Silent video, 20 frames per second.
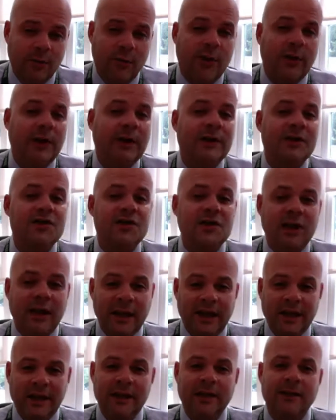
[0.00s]
We
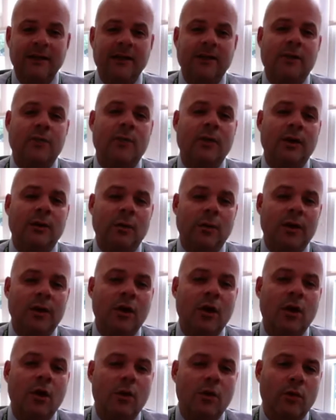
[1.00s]
understand, and we
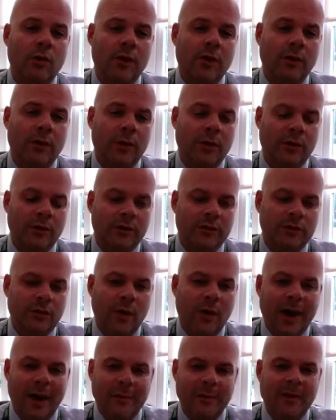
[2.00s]
know we're
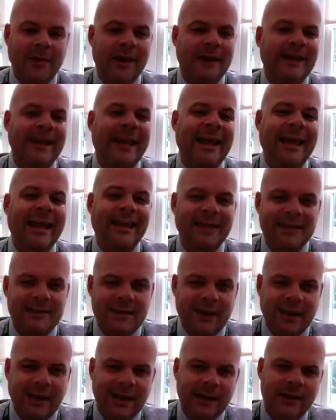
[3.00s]
so happy that they
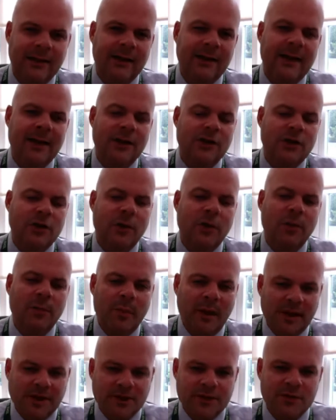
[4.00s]
understand and they're showing
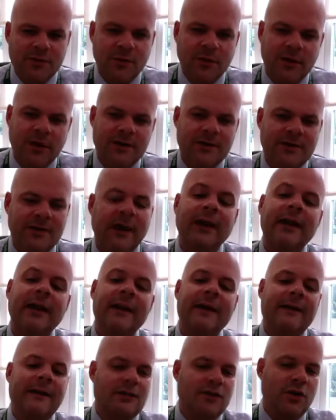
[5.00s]
patience with us, that
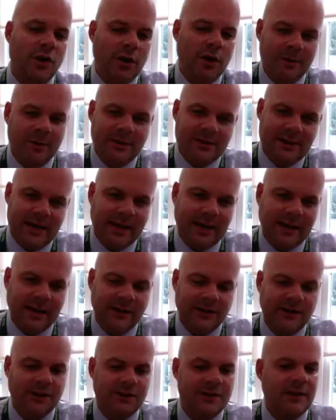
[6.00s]
there's going to be tech
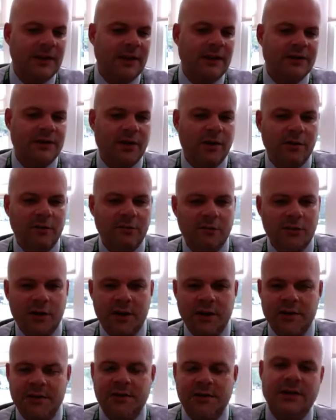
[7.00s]
glitches, things are going to
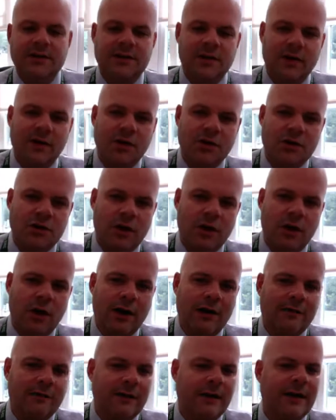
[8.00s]
freeze, things are going to shut
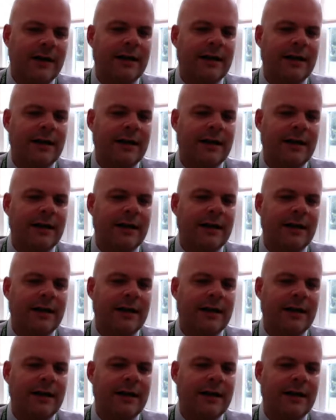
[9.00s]
off,